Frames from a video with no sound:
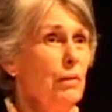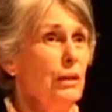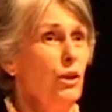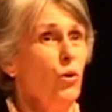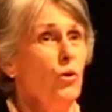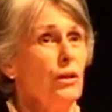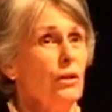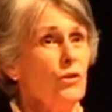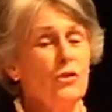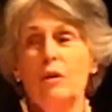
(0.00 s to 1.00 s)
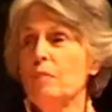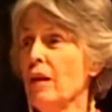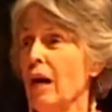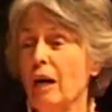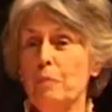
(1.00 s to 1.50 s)
in the audience.
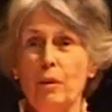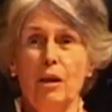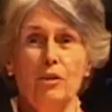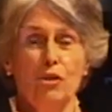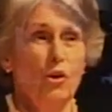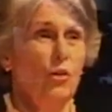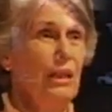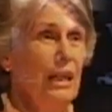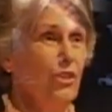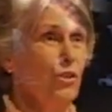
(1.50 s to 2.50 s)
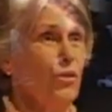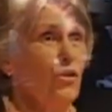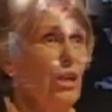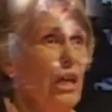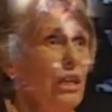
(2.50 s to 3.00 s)
I perched on the edge of the
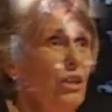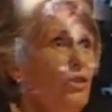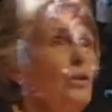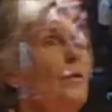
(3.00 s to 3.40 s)
stage,